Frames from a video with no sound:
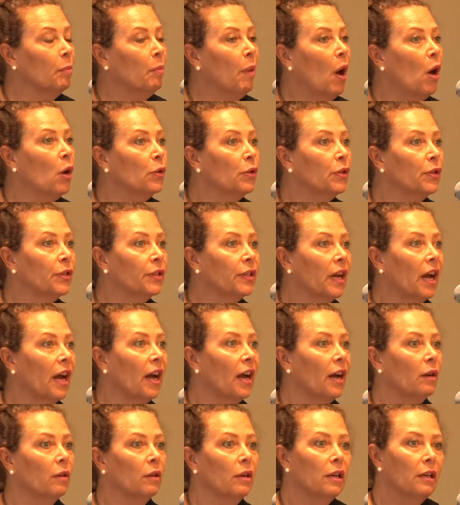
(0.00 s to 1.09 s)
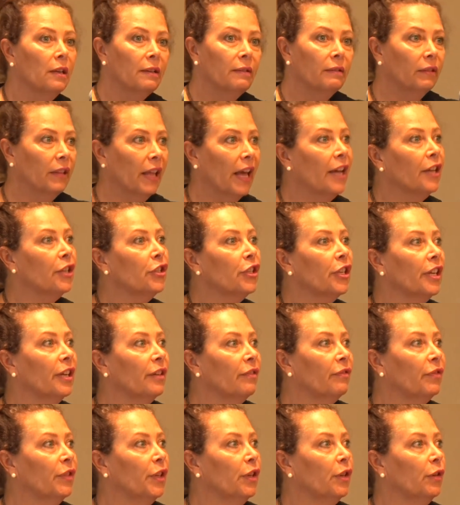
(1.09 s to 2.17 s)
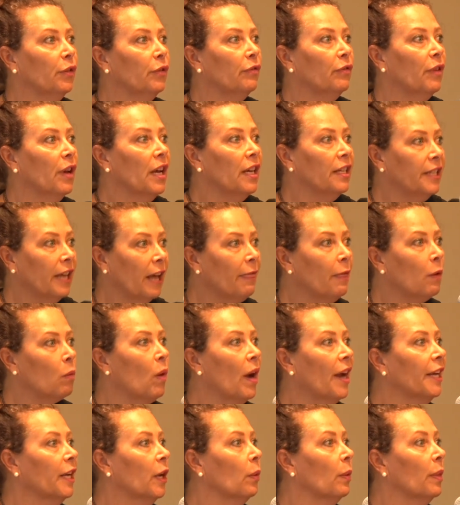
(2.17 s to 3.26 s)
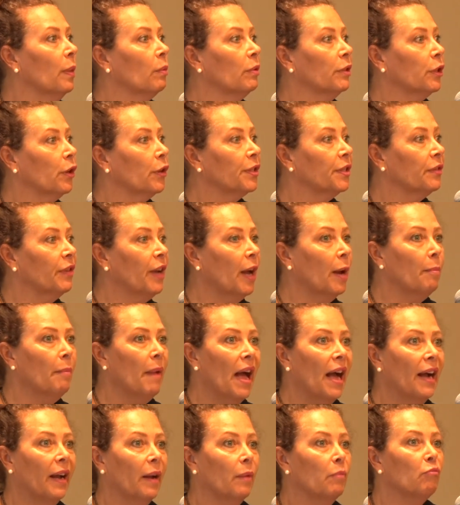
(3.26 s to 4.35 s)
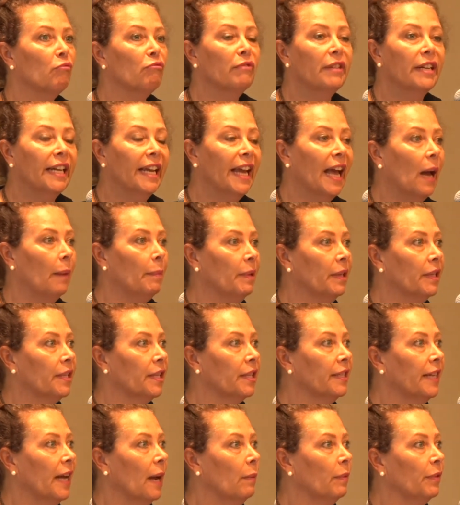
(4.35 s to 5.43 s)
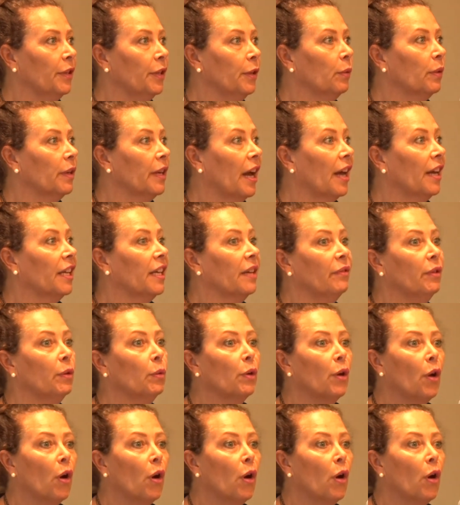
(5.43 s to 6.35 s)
Post lunch, if you've done the WICO and the results have come back, I'm really happy to sit down with you and kind of give you an